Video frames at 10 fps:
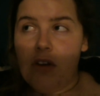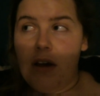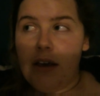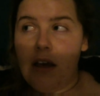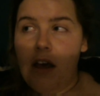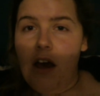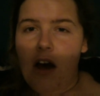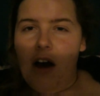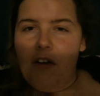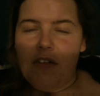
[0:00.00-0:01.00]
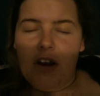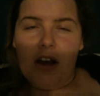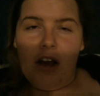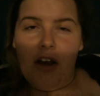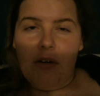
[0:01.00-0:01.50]
Like, I feel
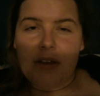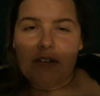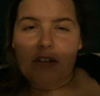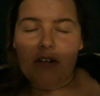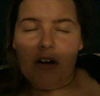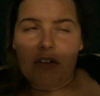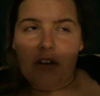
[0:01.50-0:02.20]
like I owe it to you guys,